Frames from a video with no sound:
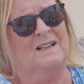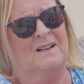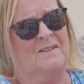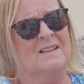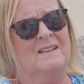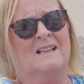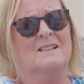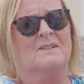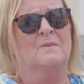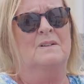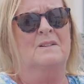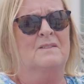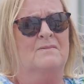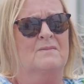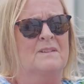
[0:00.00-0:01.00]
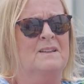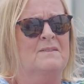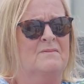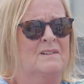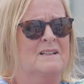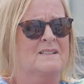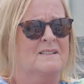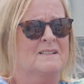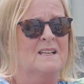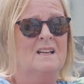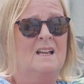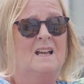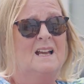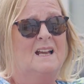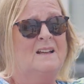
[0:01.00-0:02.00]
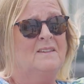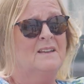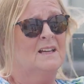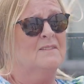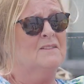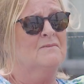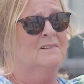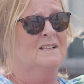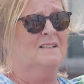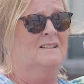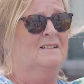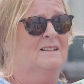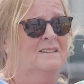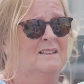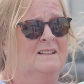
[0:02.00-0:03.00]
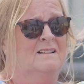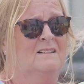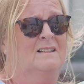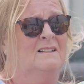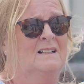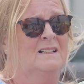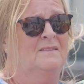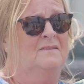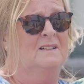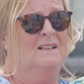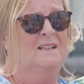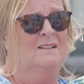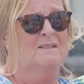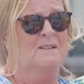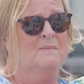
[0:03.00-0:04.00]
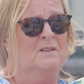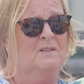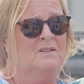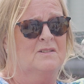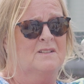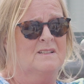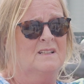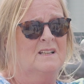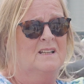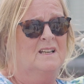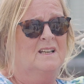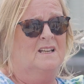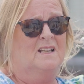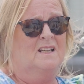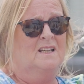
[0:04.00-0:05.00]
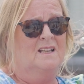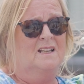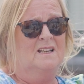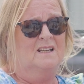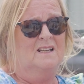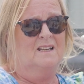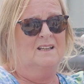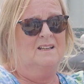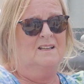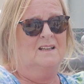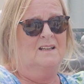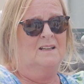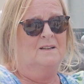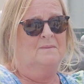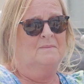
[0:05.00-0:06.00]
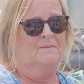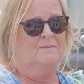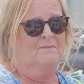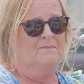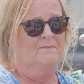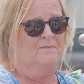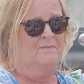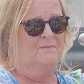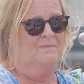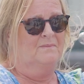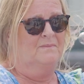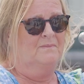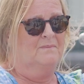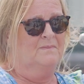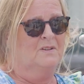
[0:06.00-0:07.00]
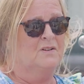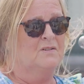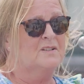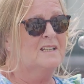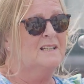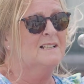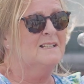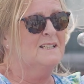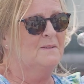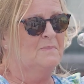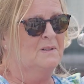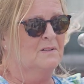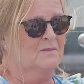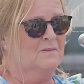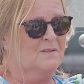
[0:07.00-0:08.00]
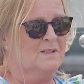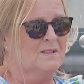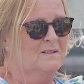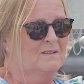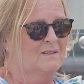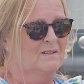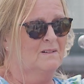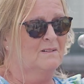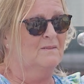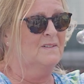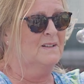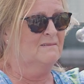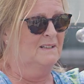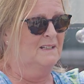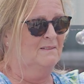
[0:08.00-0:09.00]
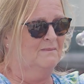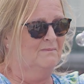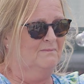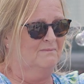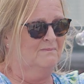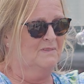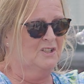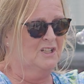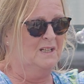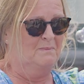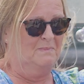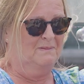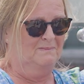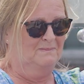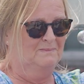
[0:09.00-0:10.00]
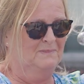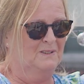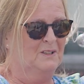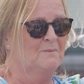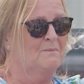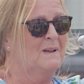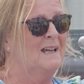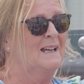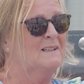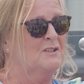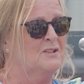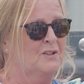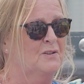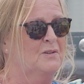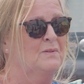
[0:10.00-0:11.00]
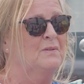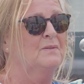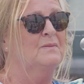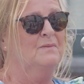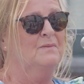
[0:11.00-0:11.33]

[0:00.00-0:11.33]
that I think that's one of the reasons. And the other reason I think I like living here is because the utility bills are very cheap compared to